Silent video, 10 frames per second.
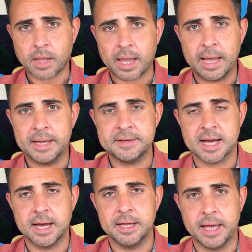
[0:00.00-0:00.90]
and
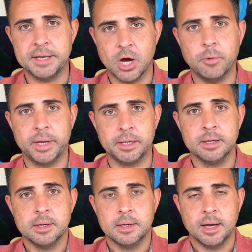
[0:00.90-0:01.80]
knowing
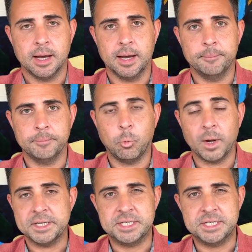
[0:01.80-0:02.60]
what